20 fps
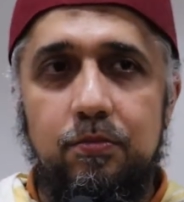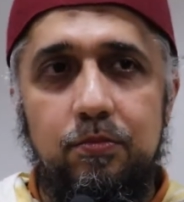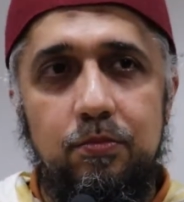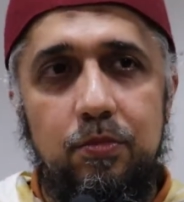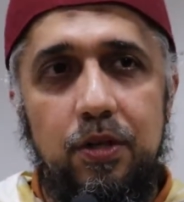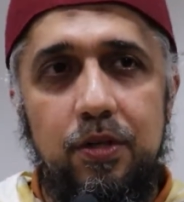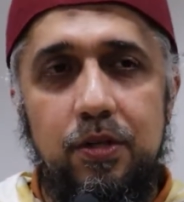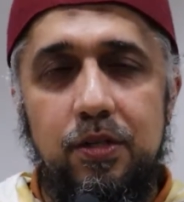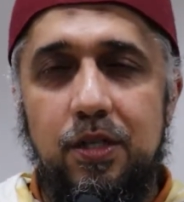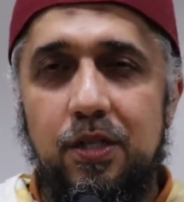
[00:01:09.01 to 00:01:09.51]

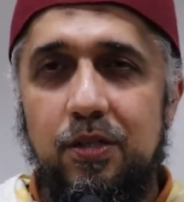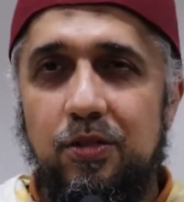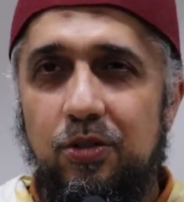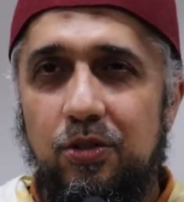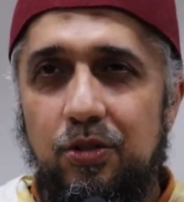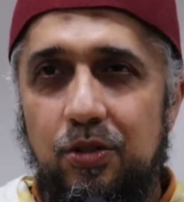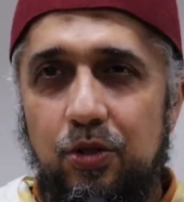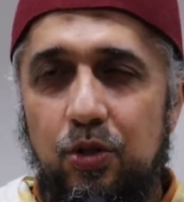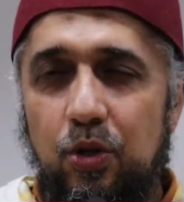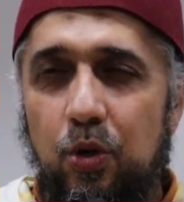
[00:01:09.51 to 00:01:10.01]
brother says,
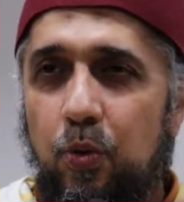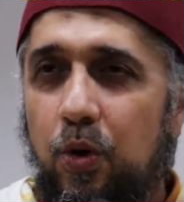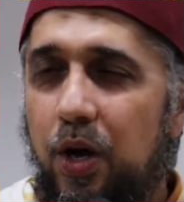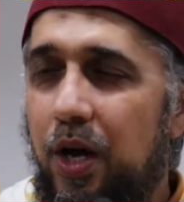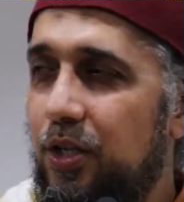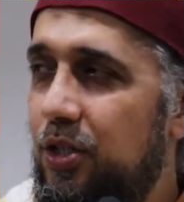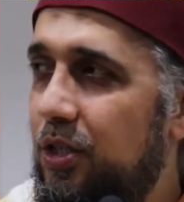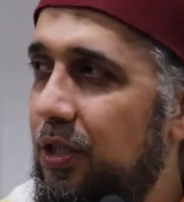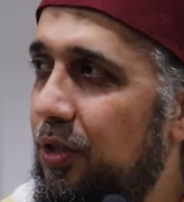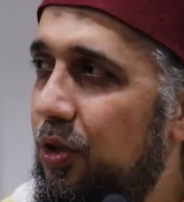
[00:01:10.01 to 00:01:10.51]
you know what,
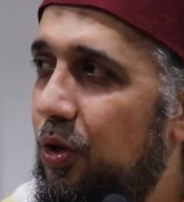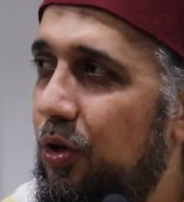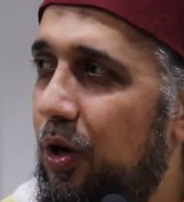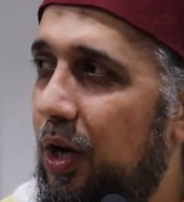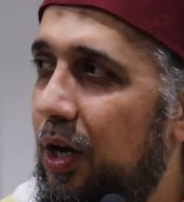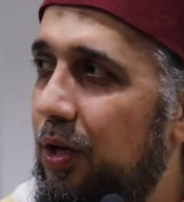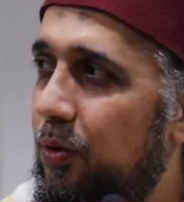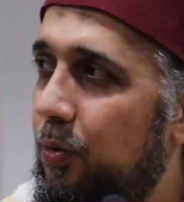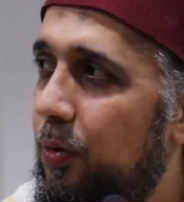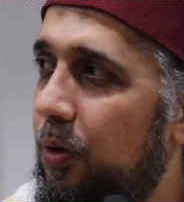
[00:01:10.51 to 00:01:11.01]
actually, no,
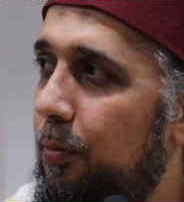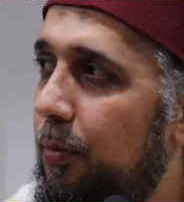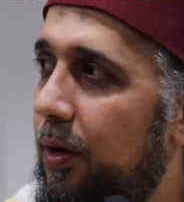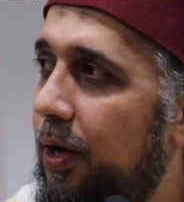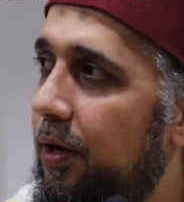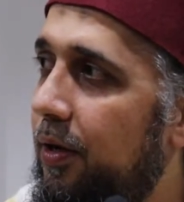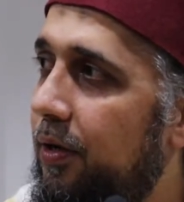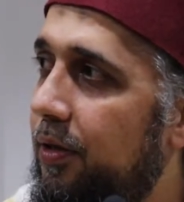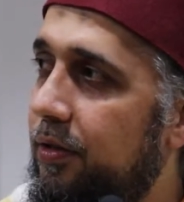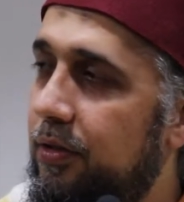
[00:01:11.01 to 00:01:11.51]
I don't want to buy
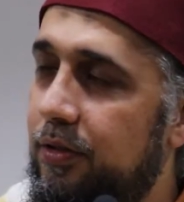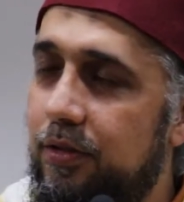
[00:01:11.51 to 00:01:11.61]
it.